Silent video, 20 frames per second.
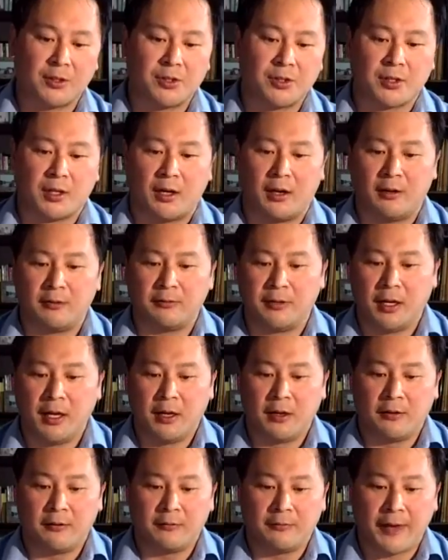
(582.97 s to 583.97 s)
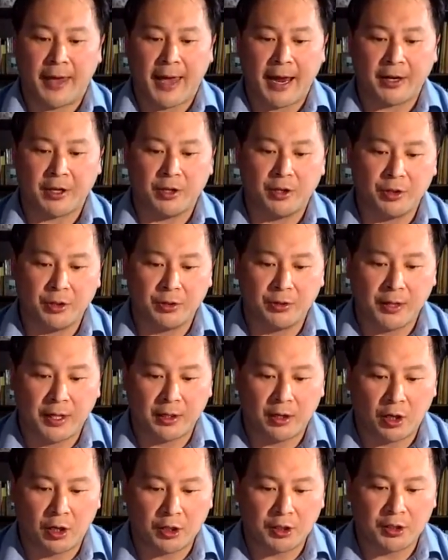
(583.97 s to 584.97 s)
of Value and
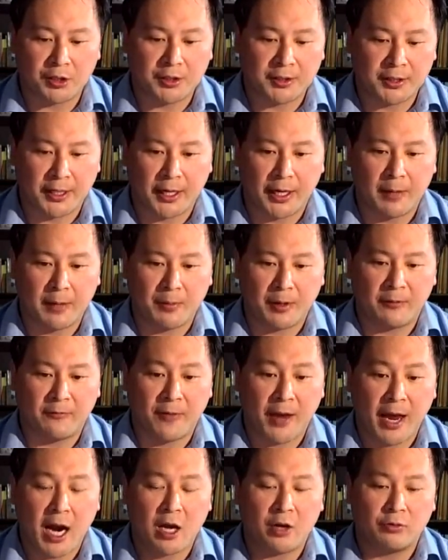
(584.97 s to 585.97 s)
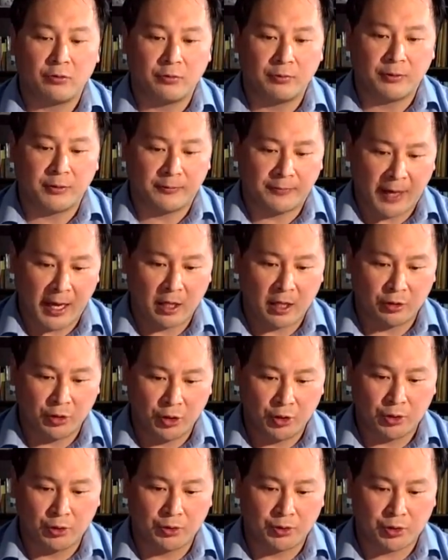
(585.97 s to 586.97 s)
Archetype and
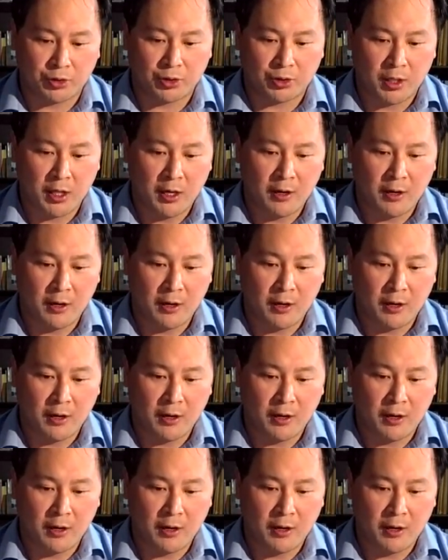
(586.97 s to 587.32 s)
Varus,